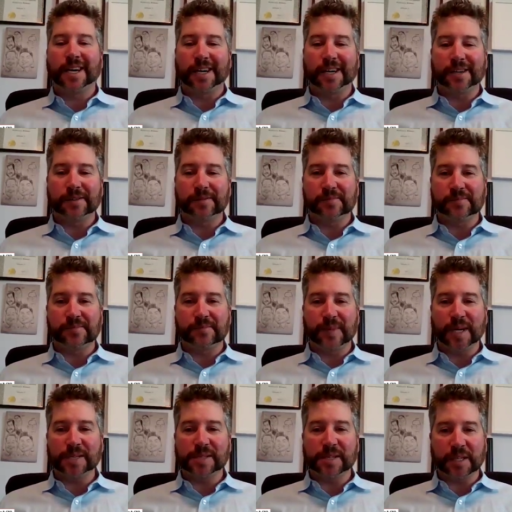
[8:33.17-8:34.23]
Um,
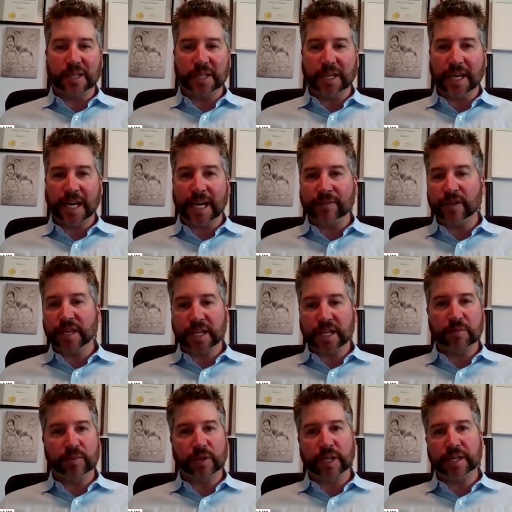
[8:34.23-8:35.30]
basically, having that
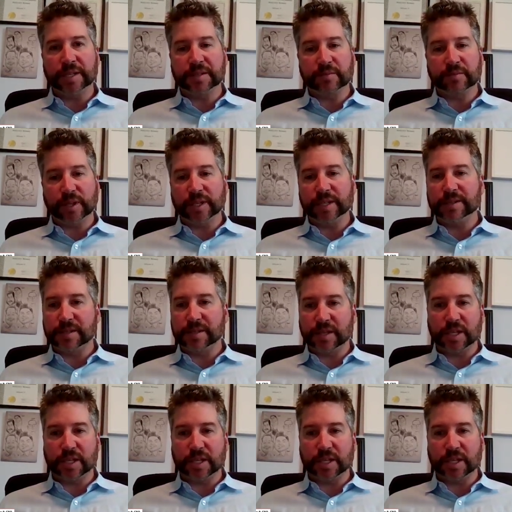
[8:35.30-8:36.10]
compliance in place,